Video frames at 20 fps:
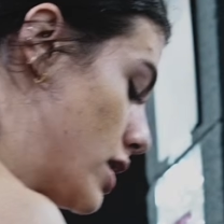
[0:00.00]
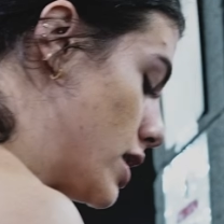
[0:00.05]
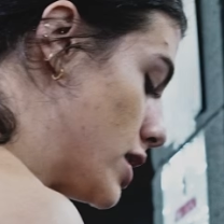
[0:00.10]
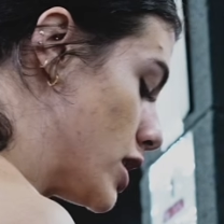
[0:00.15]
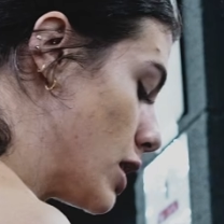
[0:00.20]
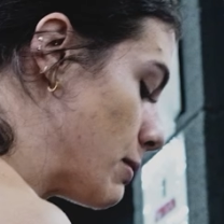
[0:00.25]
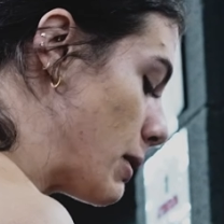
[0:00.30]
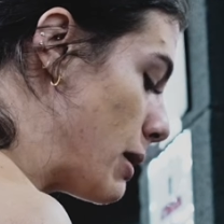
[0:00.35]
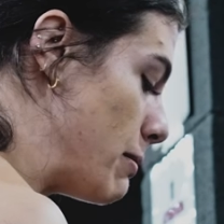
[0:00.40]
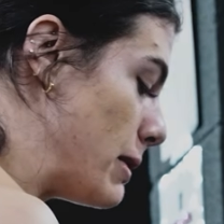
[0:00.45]

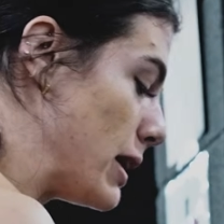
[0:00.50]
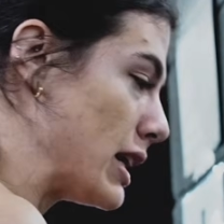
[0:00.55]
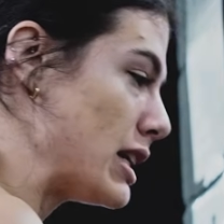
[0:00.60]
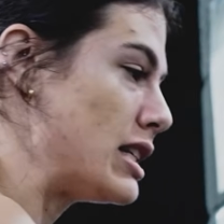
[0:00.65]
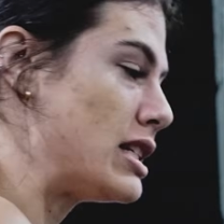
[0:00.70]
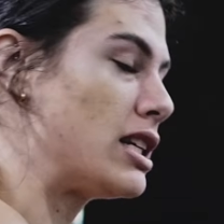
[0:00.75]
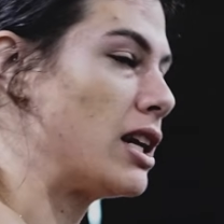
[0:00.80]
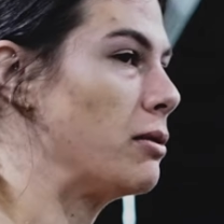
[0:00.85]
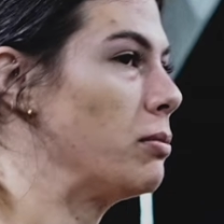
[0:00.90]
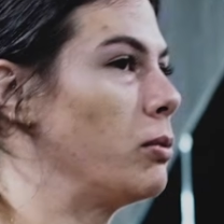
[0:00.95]
So my
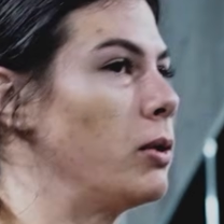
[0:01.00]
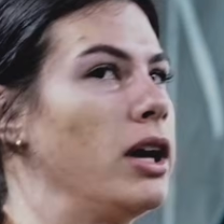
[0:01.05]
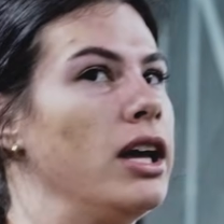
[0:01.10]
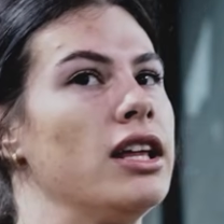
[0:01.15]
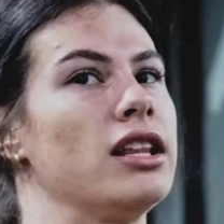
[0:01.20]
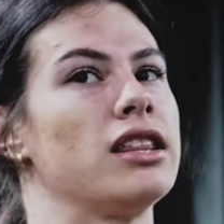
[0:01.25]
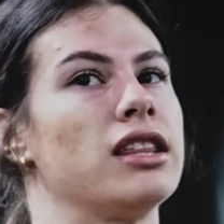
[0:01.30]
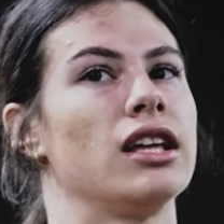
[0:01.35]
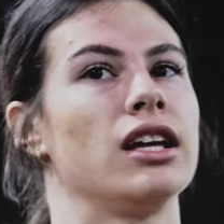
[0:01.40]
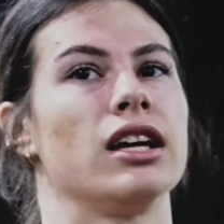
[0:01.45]
biggest tip
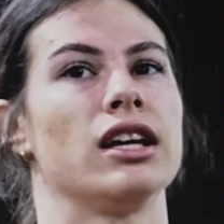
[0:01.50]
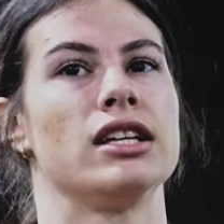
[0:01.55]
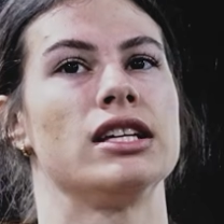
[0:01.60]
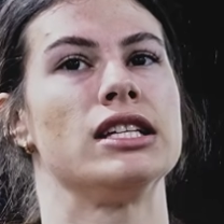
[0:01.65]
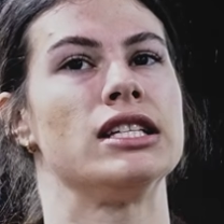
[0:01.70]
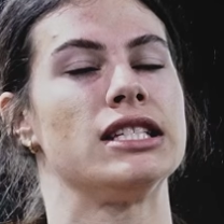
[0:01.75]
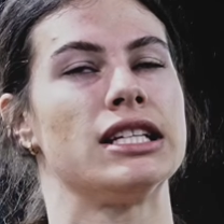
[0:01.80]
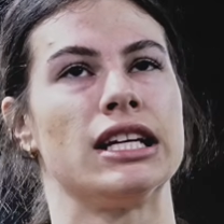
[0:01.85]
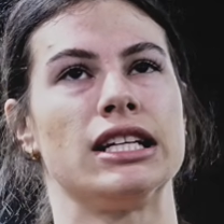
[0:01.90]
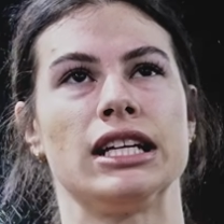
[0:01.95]
with
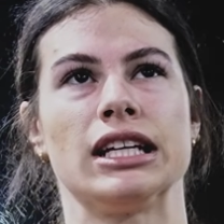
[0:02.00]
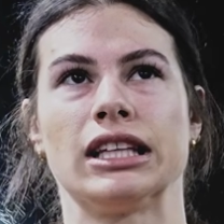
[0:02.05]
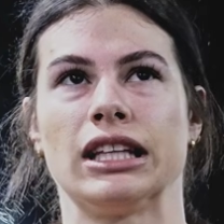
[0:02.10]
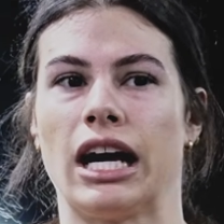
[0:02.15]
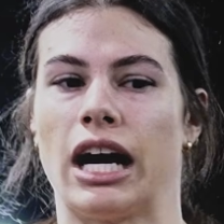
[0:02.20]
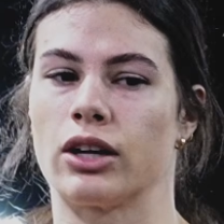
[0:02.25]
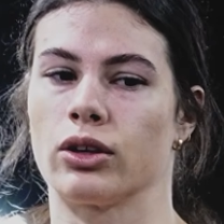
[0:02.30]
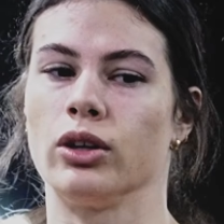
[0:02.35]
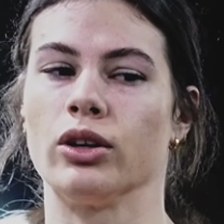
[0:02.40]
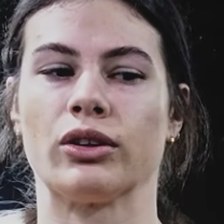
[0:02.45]
standing
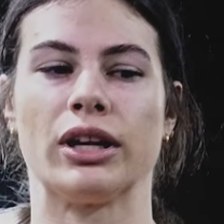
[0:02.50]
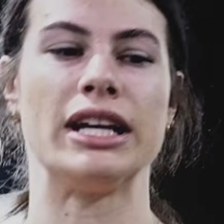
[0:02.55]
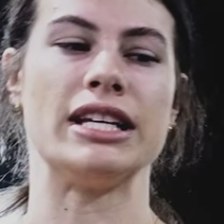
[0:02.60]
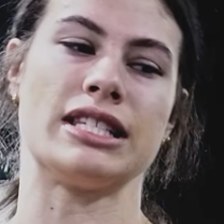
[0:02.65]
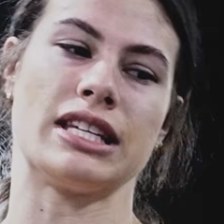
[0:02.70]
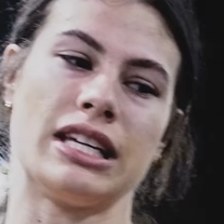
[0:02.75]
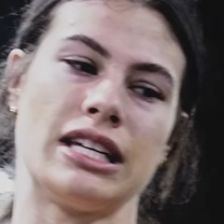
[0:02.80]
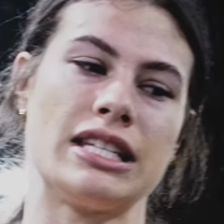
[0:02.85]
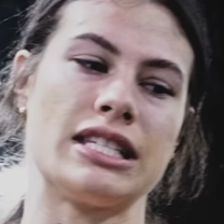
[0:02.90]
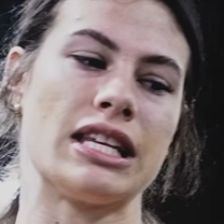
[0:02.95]
lateral
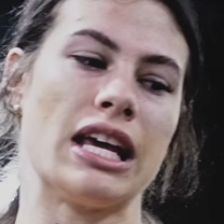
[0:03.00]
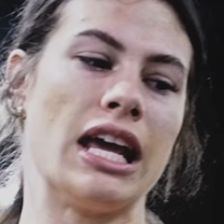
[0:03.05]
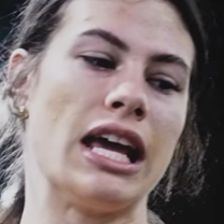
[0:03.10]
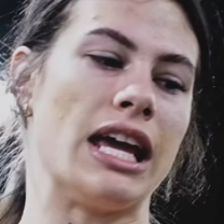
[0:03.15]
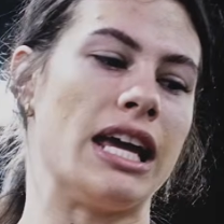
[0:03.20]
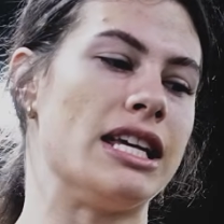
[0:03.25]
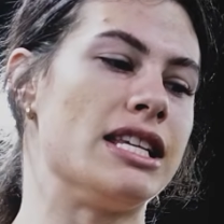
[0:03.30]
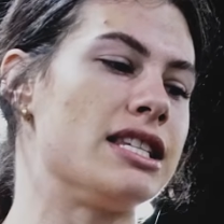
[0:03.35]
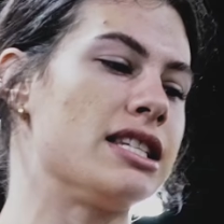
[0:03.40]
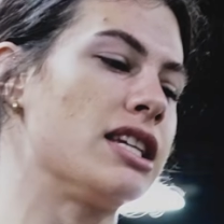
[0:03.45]
raises
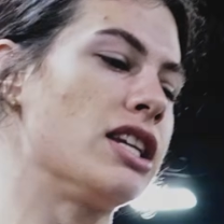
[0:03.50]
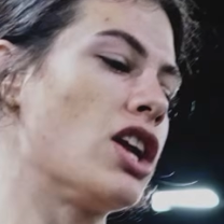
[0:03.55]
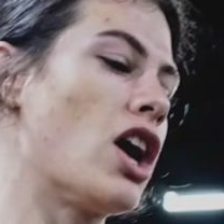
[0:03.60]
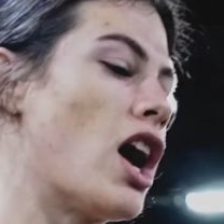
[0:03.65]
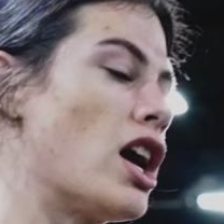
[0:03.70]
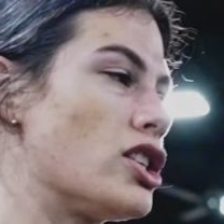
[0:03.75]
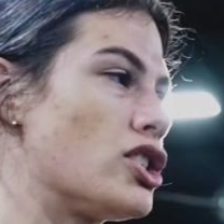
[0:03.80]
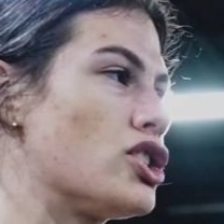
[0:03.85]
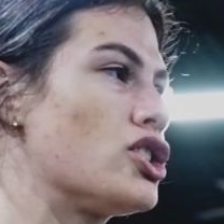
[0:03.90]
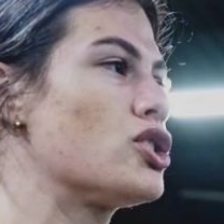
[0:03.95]
is to
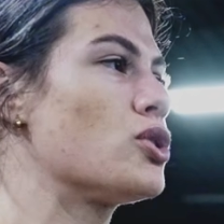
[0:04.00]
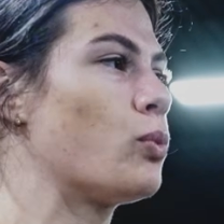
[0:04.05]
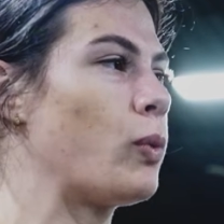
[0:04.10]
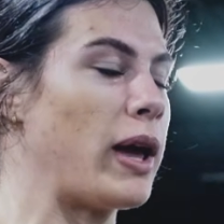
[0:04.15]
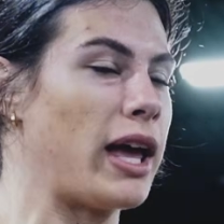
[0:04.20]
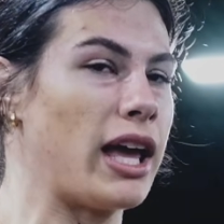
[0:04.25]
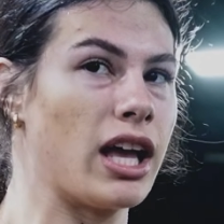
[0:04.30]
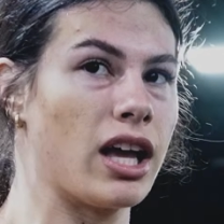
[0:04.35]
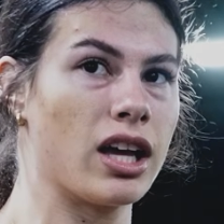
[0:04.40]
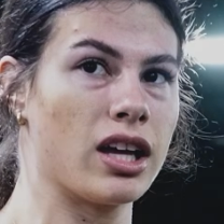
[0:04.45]
not
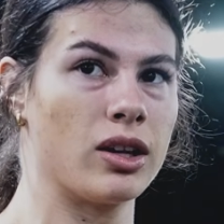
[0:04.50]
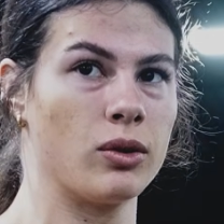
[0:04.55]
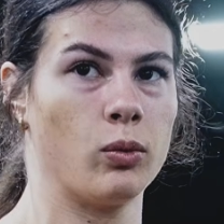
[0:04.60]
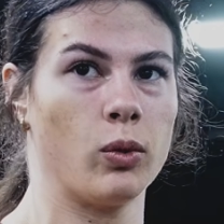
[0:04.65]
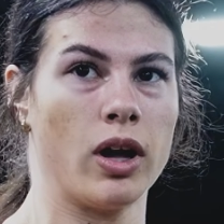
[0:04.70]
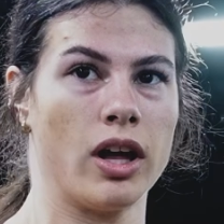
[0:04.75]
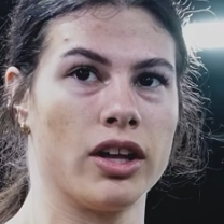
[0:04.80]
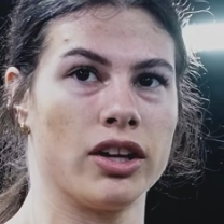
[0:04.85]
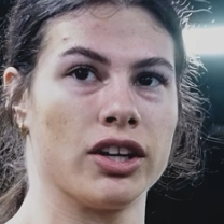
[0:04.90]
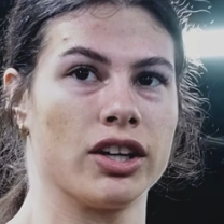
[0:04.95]
swing
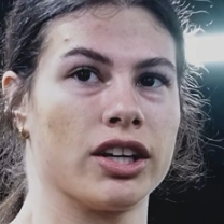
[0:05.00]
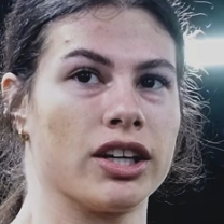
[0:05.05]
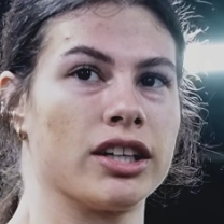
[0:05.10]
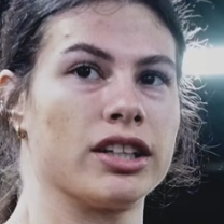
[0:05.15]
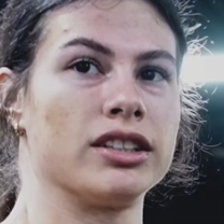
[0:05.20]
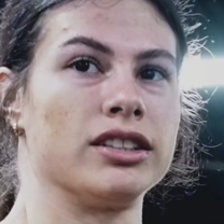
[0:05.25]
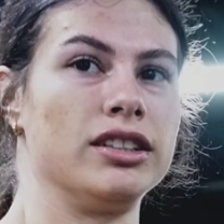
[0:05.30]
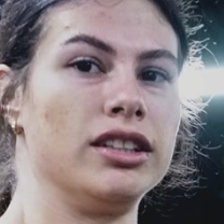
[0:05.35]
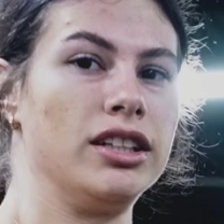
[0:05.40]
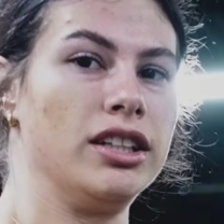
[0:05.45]
while
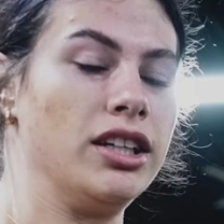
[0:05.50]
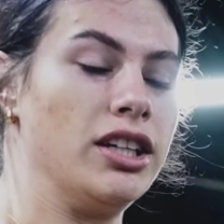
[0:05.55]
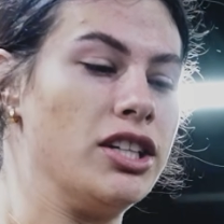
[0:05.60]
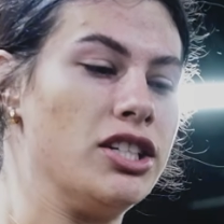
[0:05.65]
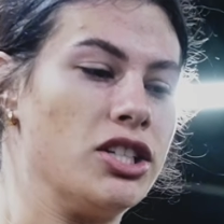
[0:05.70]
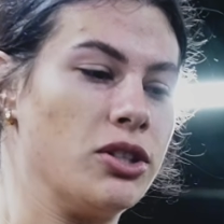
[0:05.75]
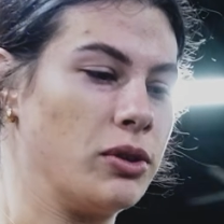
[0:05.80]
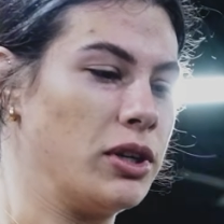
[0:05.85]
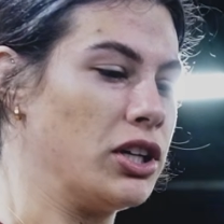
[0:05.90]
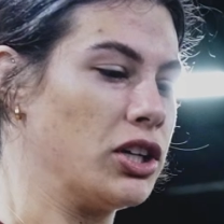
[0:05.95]
you're
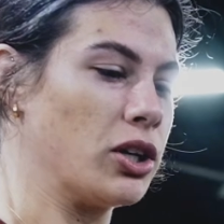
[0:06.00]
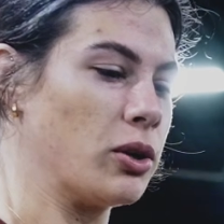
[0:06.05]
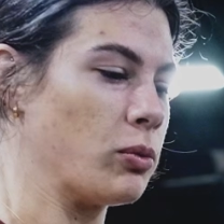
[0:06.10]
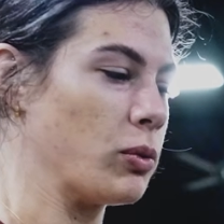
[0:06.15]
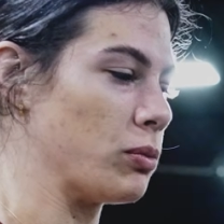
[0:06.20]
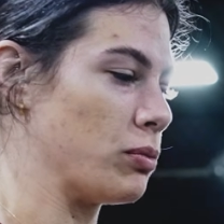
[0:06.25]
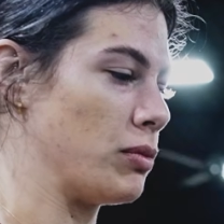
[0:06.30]
doing your